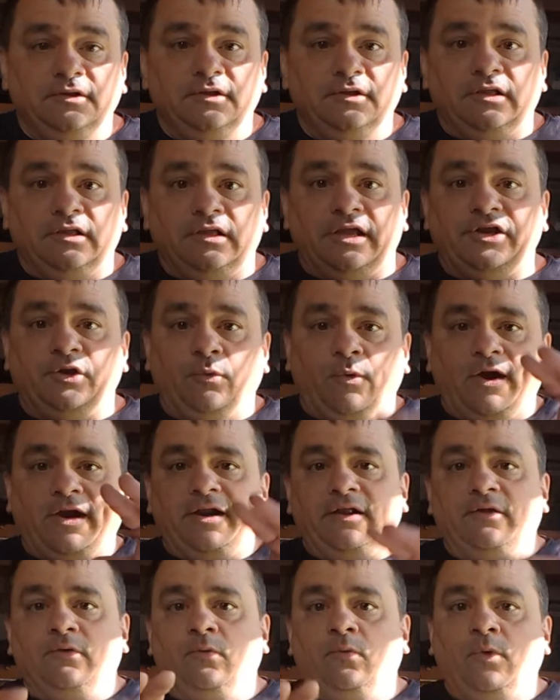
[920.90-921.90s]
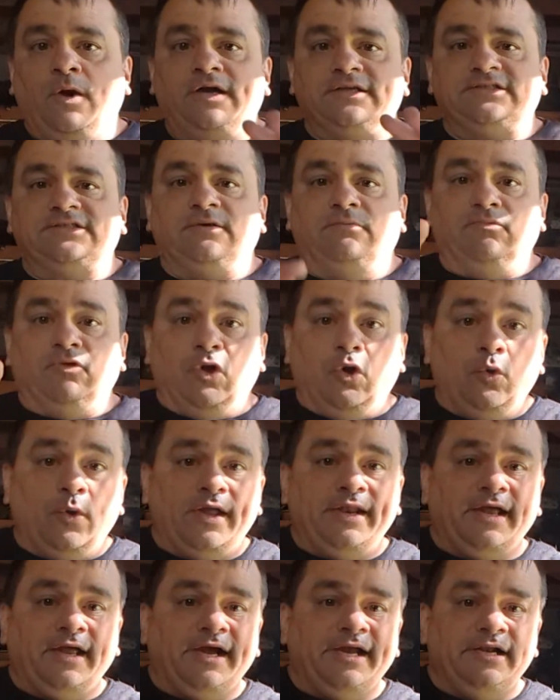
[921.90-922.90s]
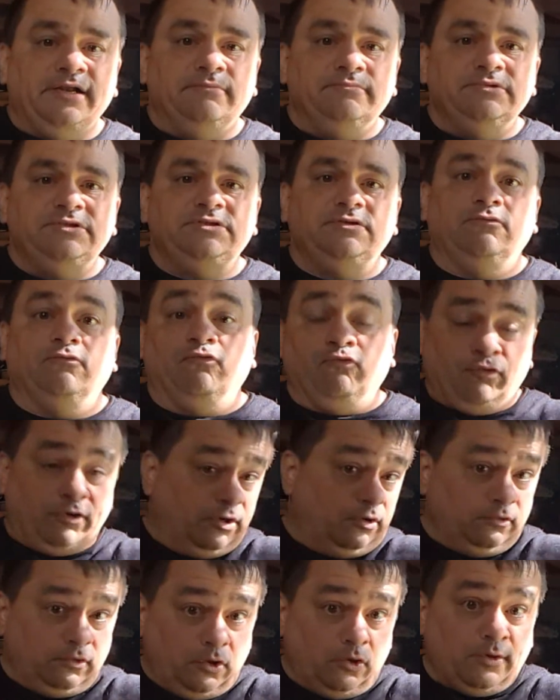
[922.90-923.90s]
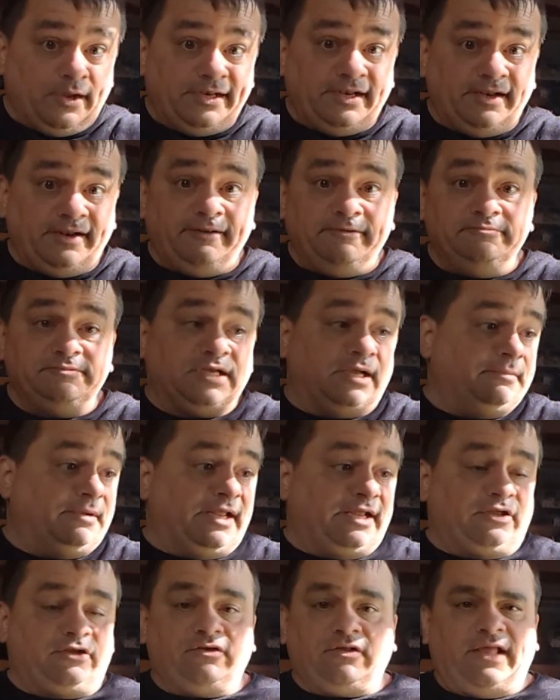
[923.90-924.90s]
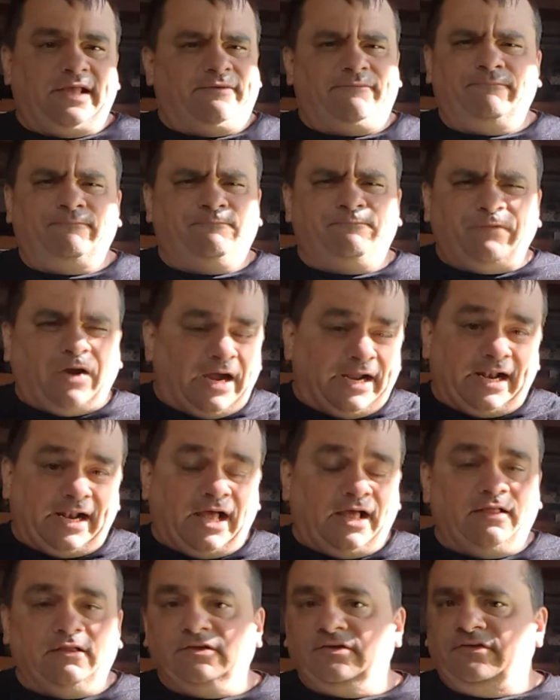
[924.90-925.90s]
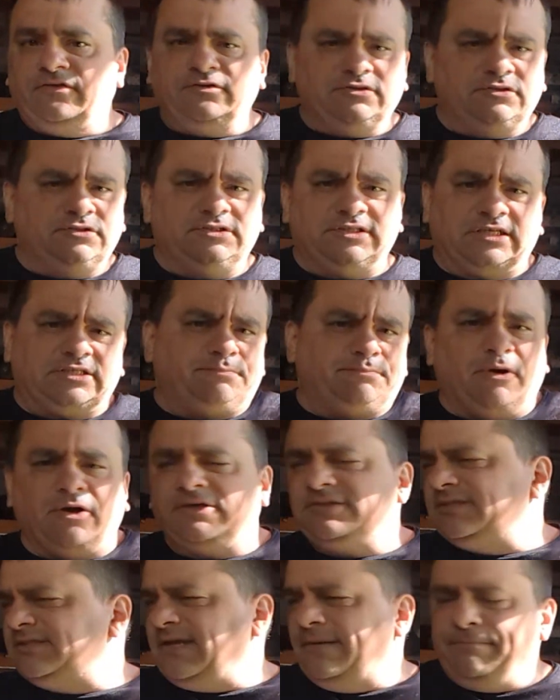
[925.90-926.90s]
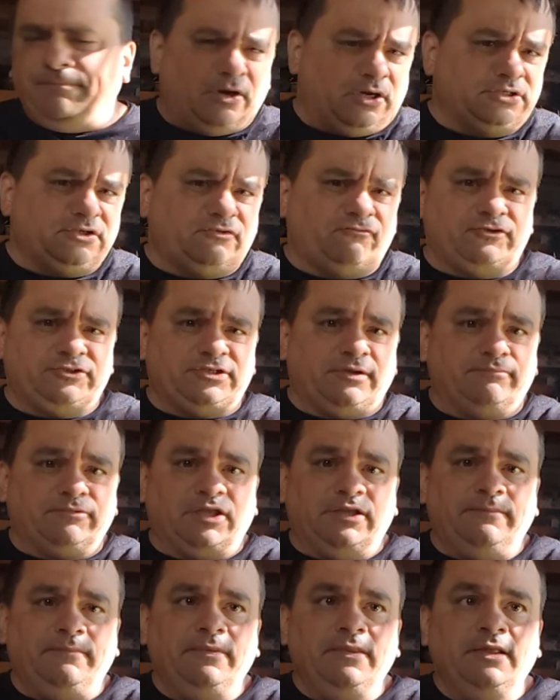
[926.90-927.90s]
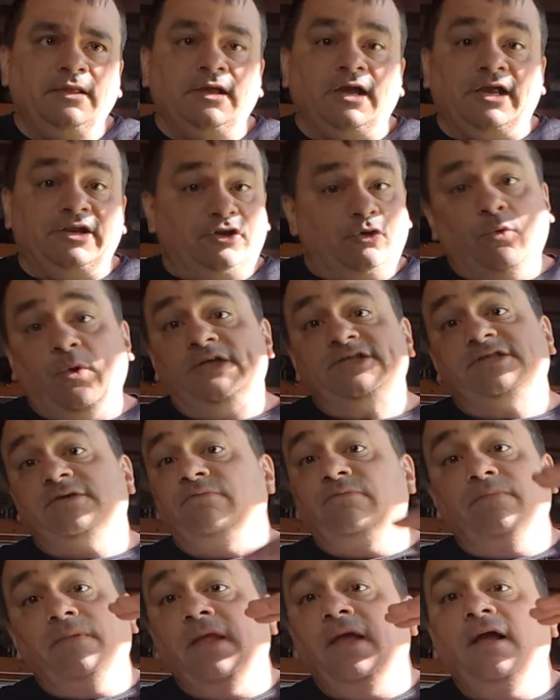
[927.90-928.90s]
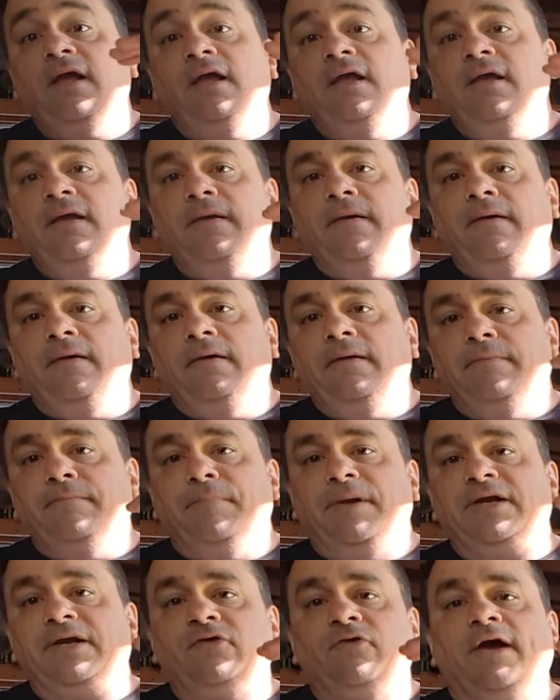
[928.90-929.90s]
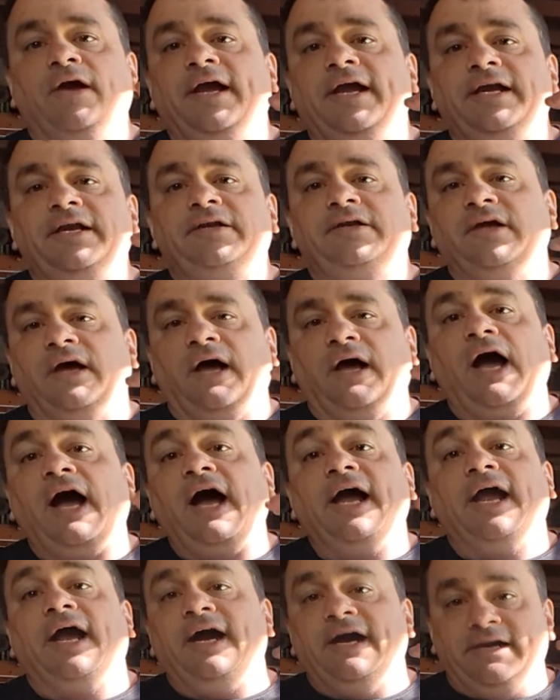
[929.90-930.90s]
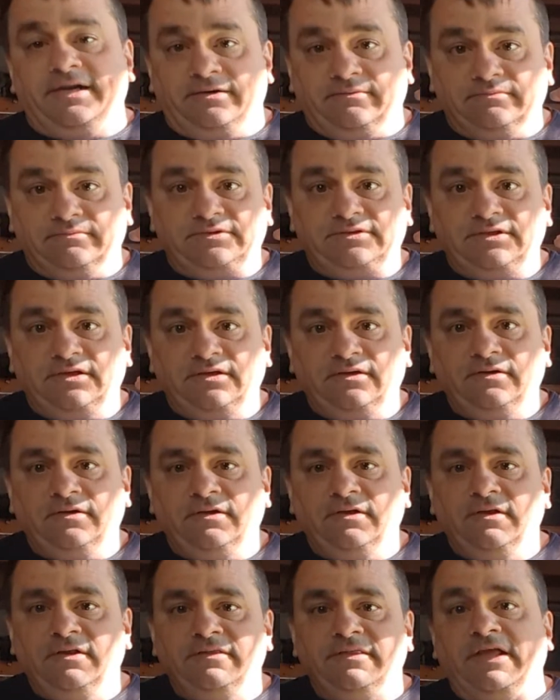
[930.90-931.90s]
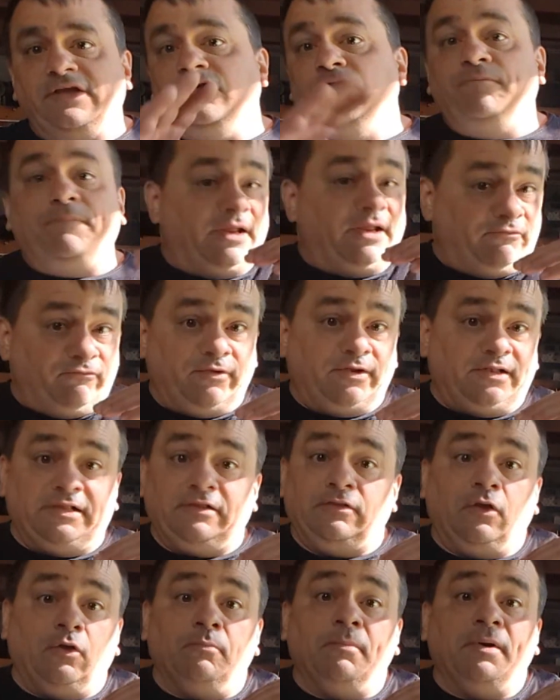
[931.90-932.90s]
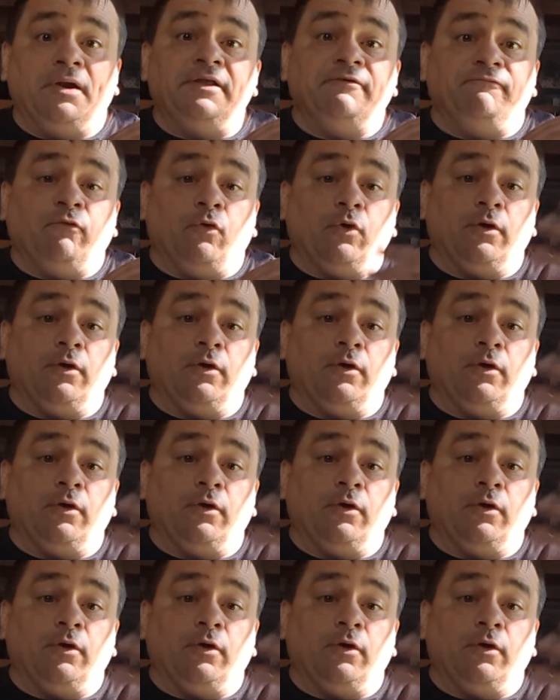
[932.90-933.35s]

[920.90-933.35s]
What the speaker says: And you want some low end items, real low end items. I'm like $5, $6, $10 for something, and you want some mid grade to high items that you paid really low money for.